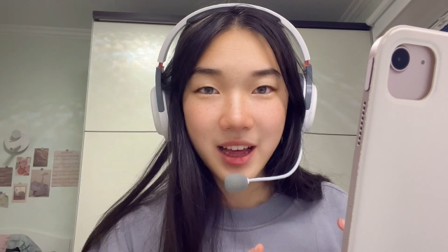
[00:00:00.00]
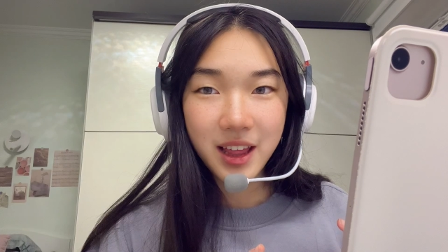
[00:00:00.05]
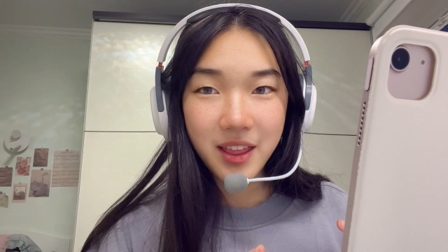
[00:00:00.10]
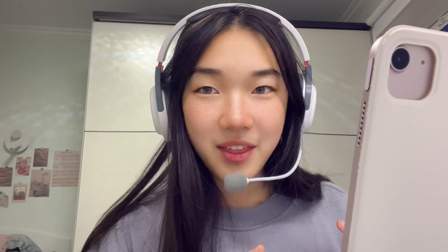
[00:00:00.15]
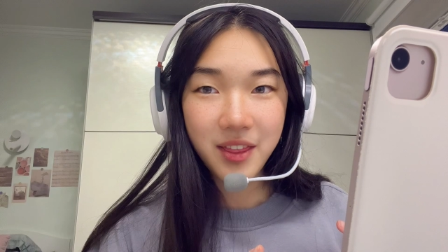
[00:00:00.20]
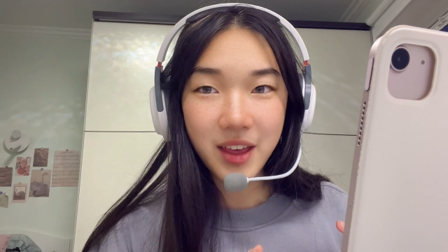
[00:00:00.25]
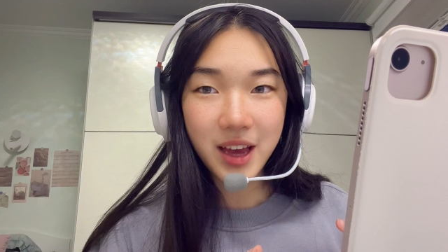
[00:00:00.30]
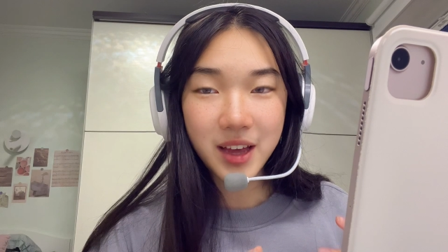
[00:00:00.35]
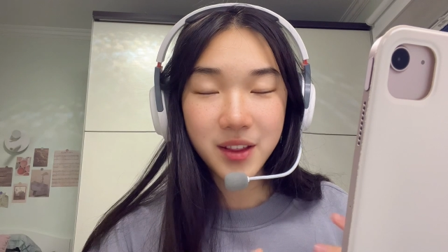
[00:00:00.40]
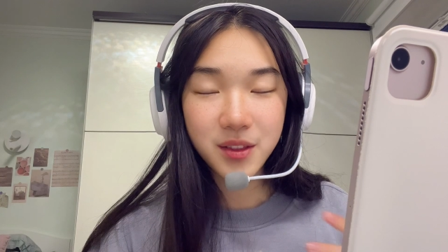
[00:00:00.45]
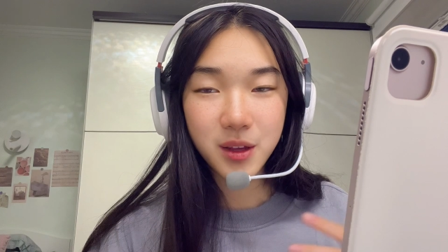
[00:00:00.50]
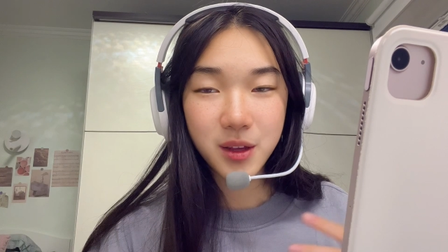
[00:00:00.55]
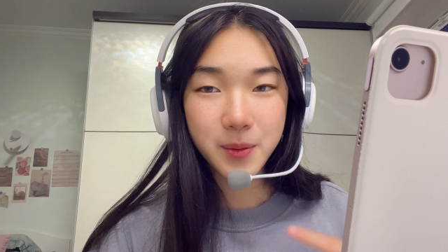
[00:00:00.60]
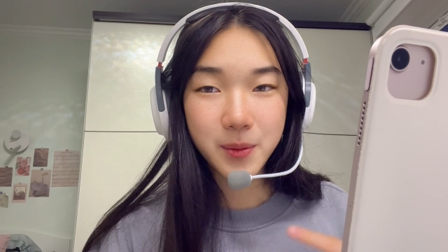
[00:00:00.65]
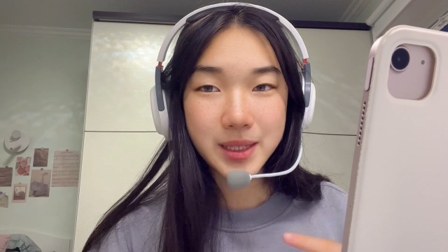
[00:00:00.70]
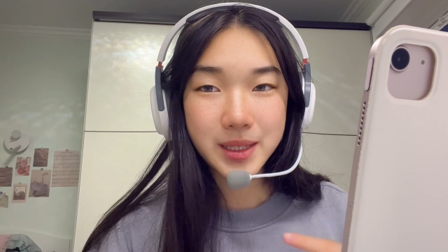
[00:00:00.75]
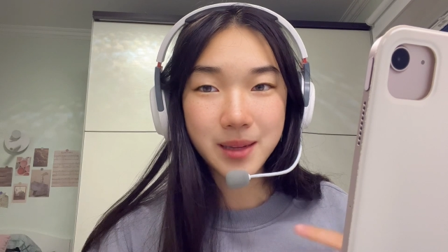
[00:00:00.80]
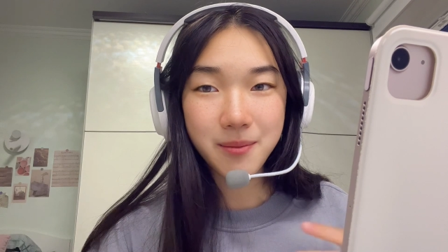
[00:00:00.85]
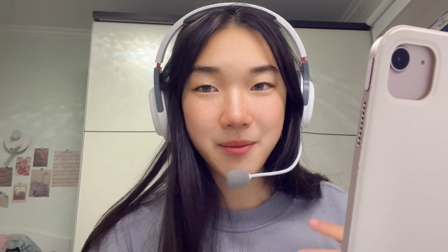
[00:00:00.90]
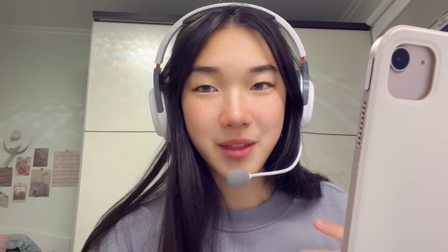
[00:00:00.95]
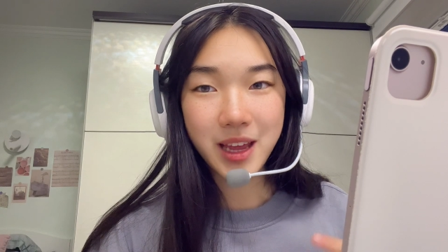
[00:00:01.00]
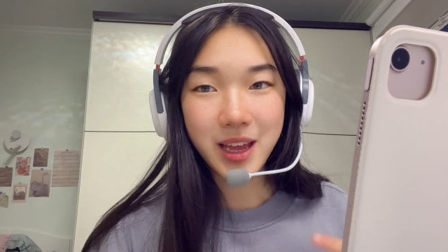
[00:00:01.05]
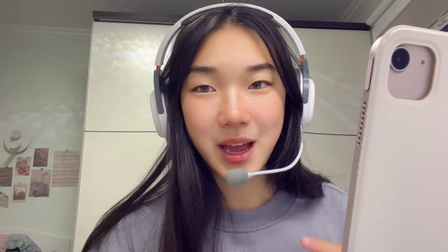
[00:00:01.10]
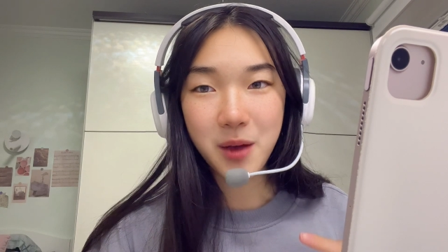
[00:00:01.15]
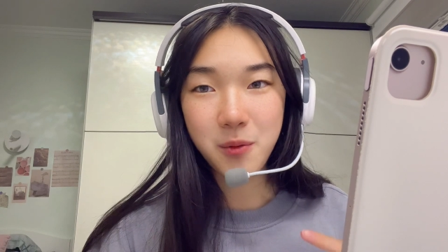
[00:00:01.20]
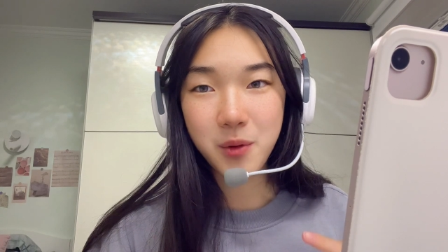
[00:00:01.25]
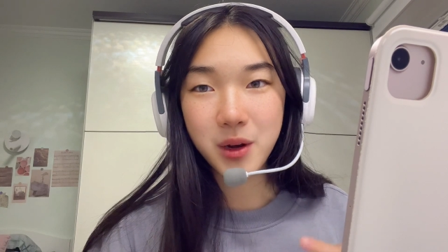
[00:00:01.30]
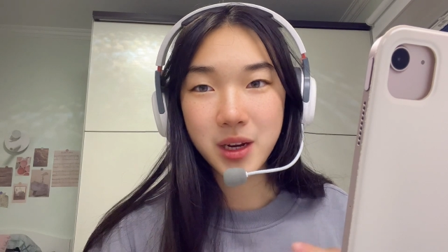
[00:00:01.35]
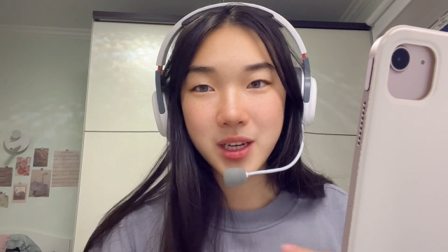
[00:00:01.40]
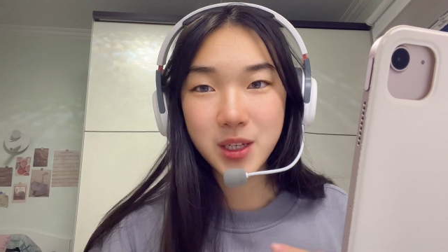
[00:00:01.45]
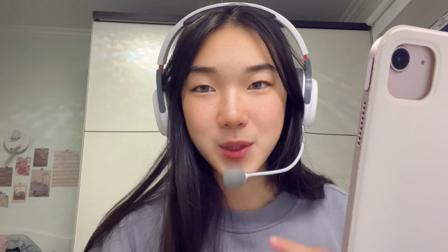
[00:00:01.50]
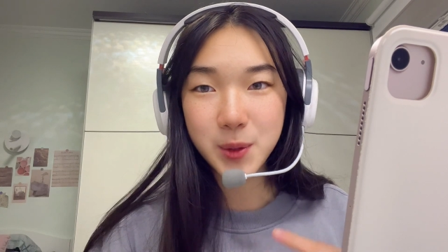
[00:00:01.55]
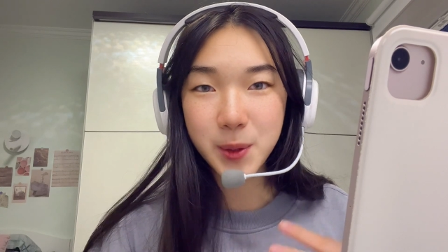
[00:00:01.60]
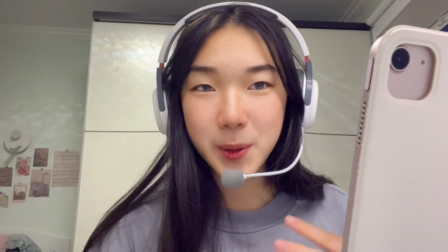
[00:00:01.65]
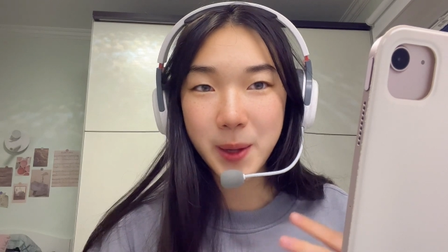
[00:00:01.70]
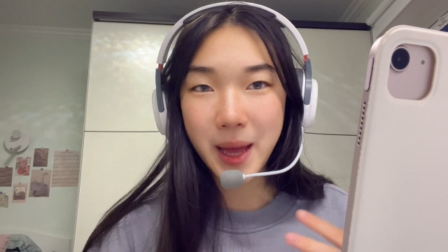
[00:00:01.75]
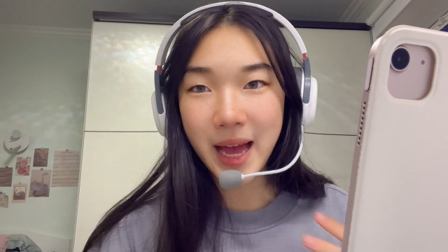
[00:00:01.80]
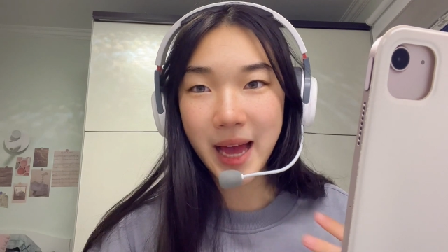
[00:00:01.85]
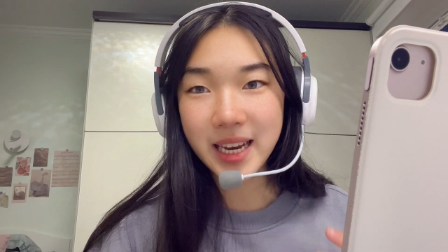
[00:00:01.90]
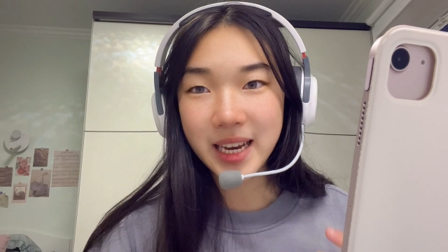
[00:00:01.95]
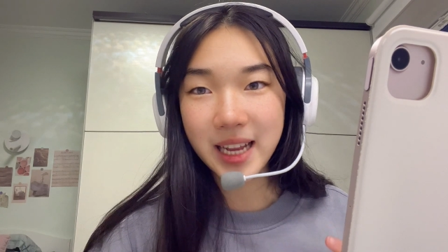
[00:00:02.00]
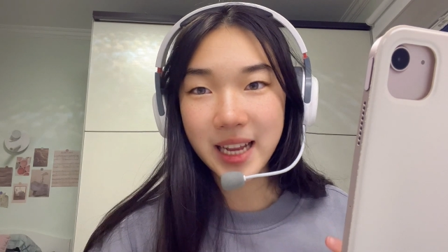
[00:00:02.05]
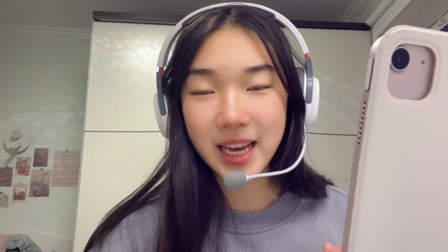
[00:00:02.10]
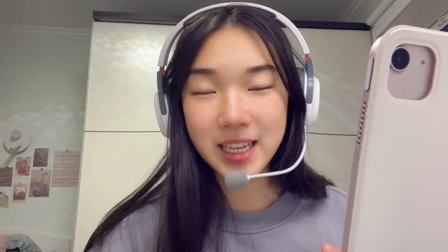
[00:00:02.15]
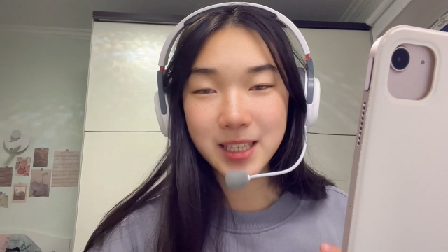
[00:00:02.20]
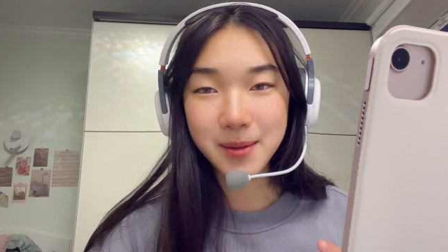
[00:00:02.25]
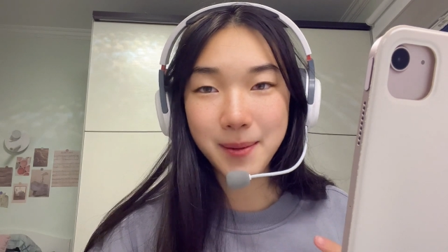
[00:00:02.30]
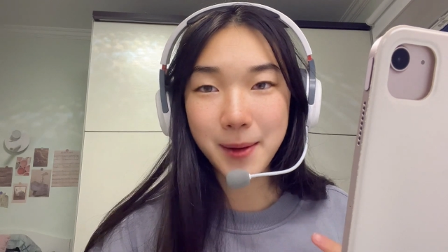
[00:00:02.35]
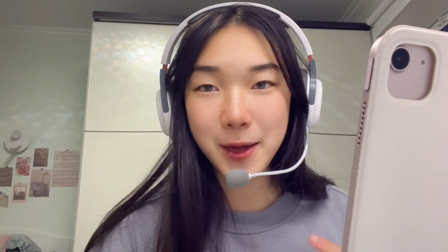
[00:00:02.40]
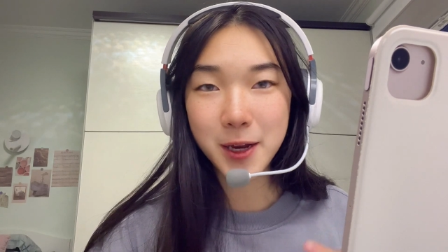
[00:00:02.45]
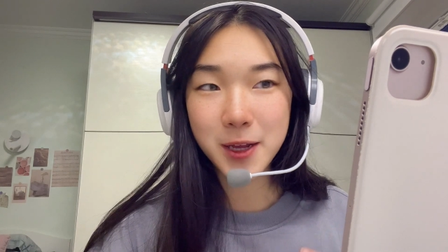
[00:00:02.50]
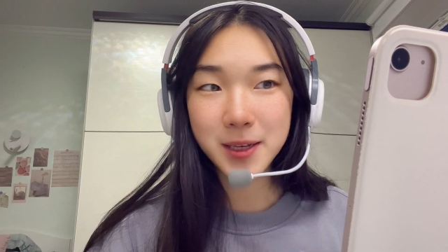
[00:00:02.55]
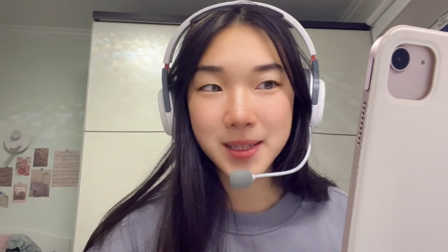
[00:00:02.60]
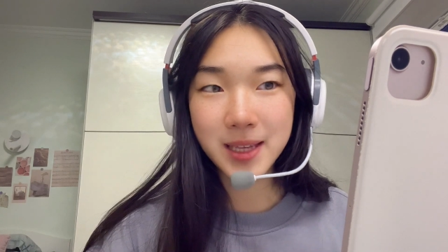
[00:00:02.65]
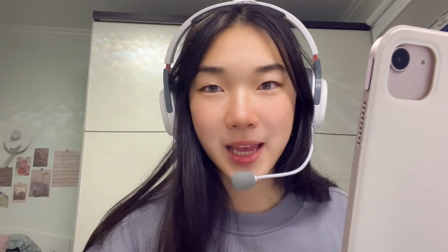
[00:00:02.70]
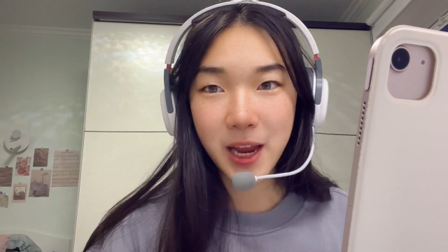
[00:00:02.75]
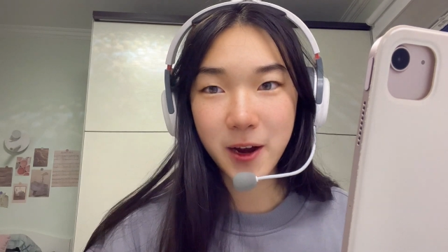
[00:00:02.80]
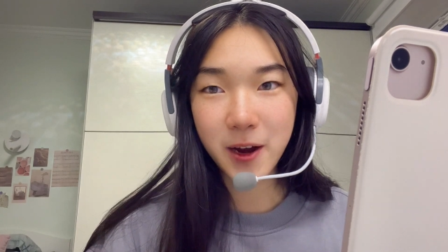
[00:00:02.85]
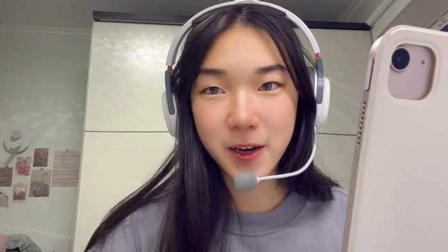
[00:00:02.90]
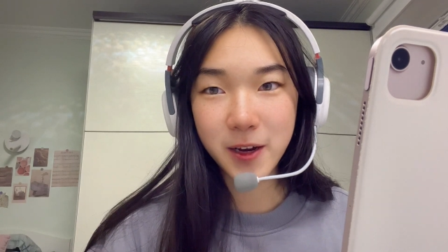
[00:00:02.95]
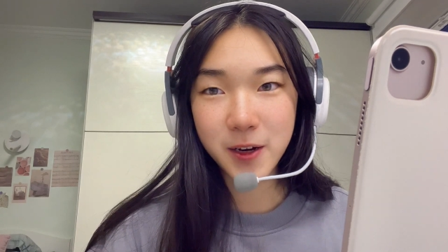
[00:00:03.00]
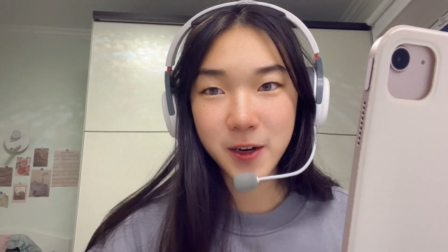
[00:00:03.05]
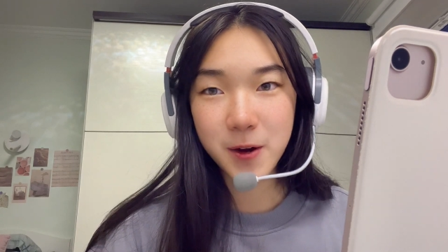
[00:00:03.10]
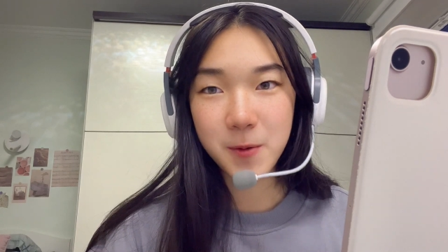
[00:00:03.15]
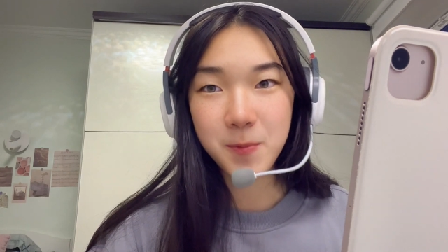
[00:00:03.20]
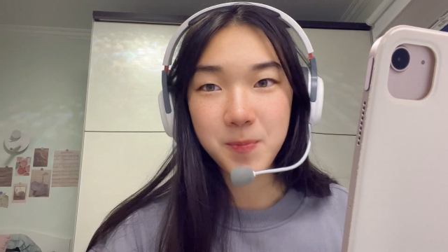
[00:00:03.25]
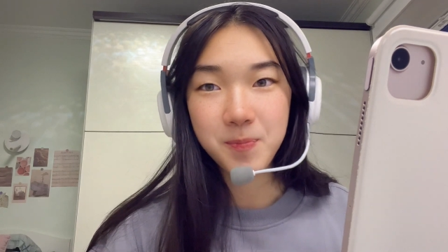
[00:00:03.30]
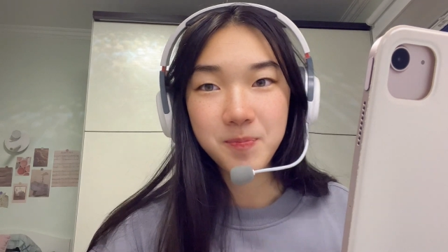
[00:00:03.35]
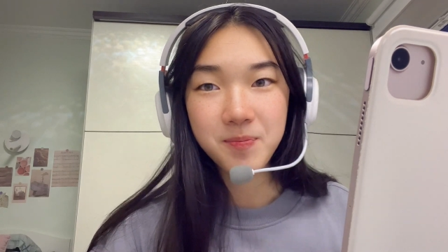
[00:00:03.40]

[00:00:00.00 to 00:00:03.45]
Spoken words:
that there was something I wanted to analyze about his character.